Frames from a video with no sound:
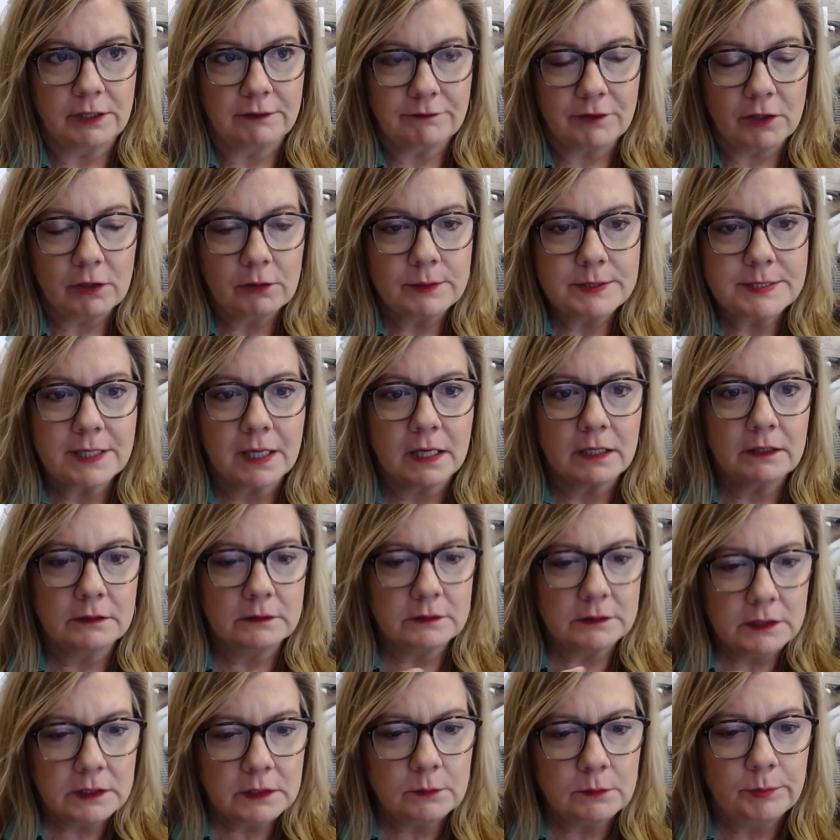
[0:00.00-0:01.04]
I've always got a
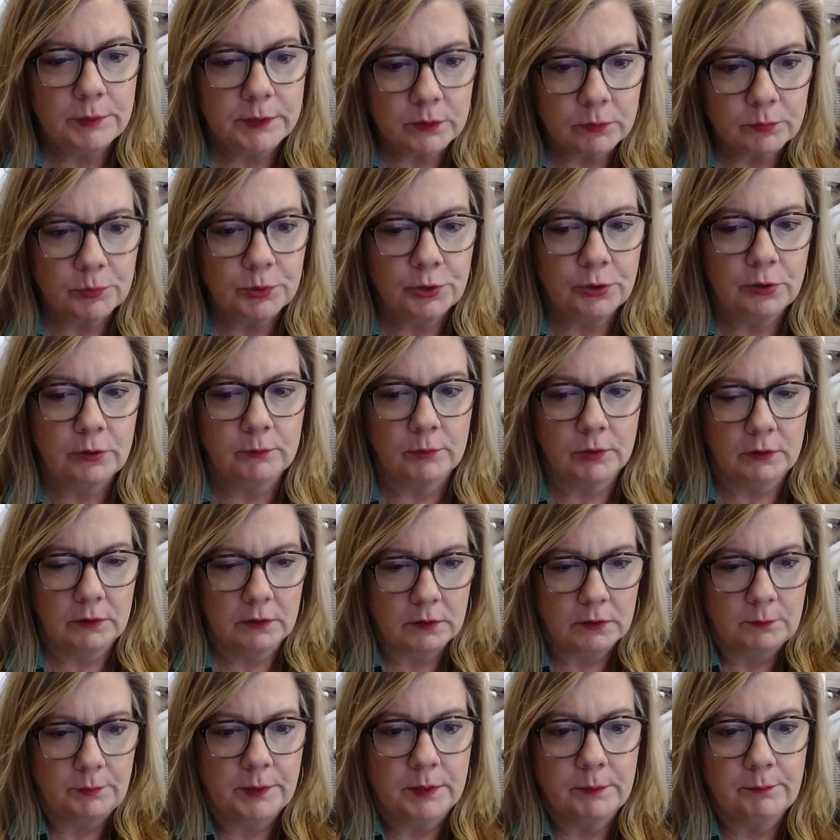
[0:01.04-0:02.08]
little bit of room or a
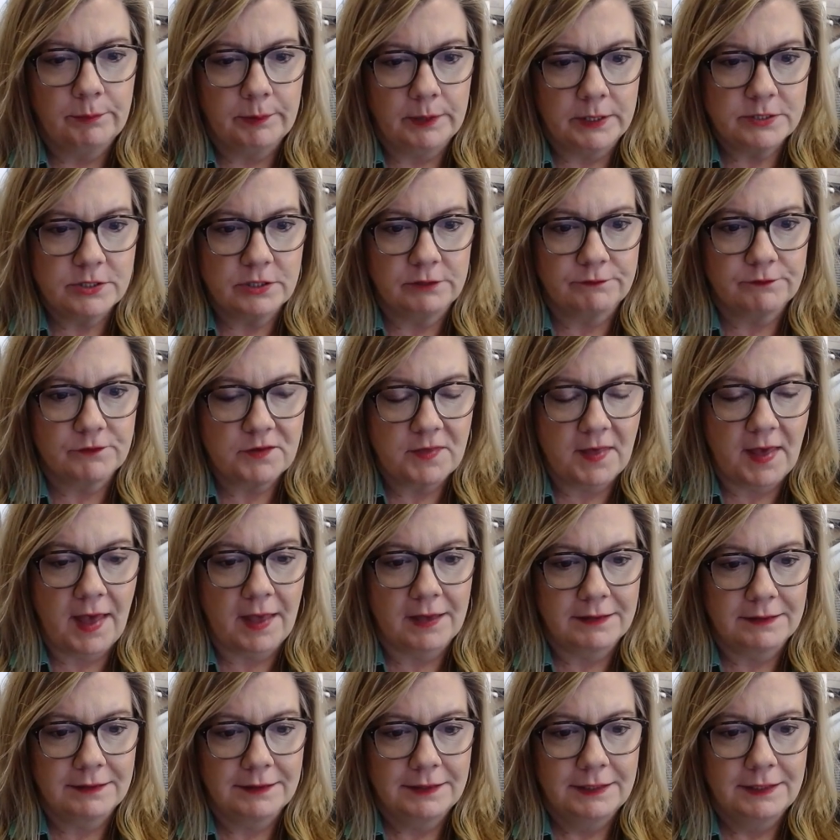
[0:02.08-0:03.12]
little bit of budget for
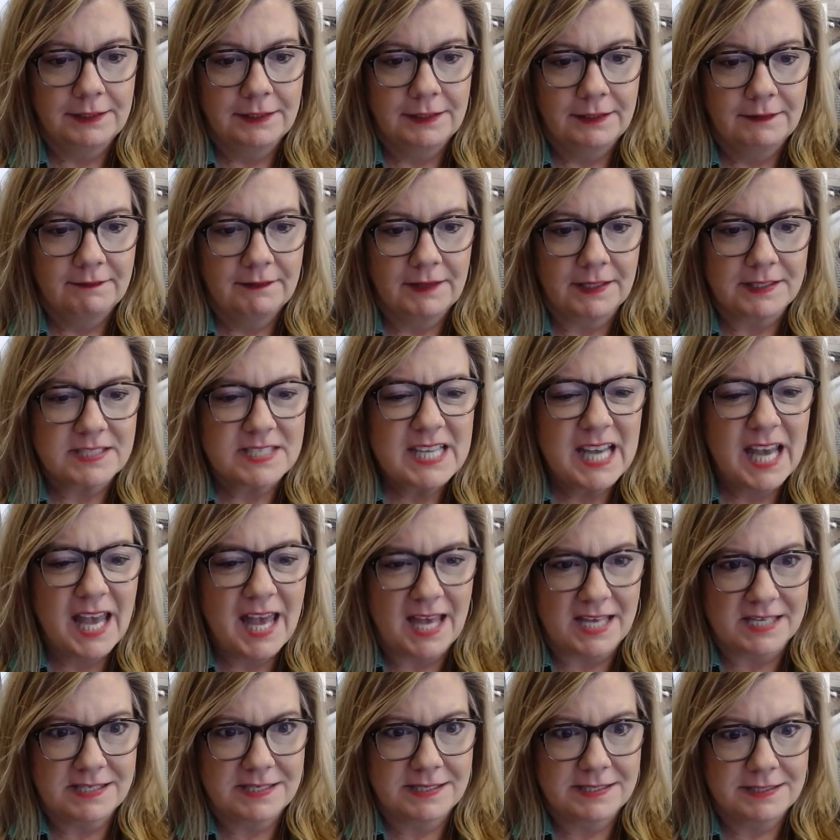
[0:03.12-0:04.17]
that
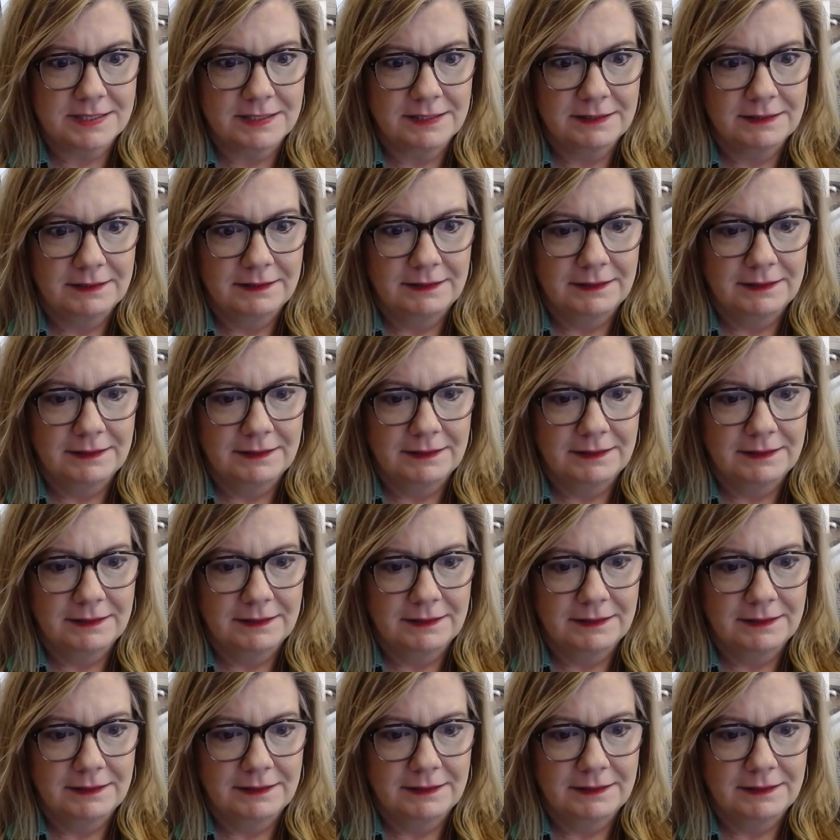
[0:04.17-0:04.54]
test,